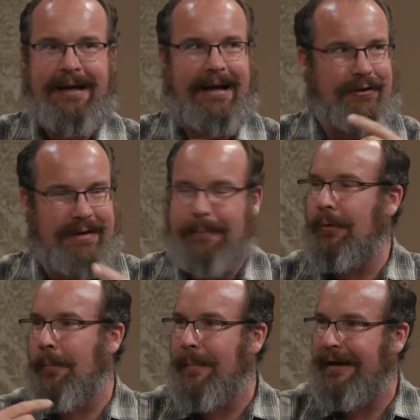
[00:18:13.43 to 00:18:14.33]
And you get
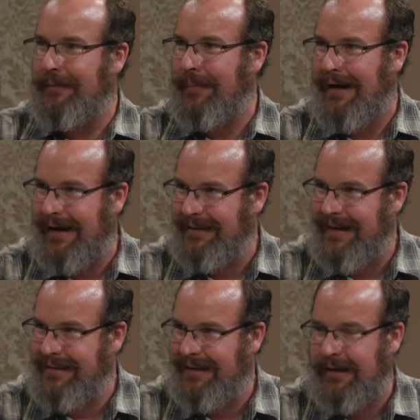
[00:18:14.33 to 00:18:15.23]
momentum behind
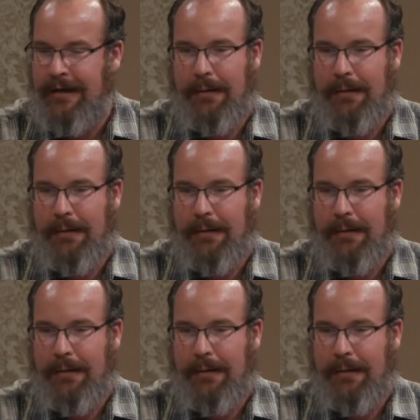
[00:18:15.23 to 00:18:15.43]
that thing.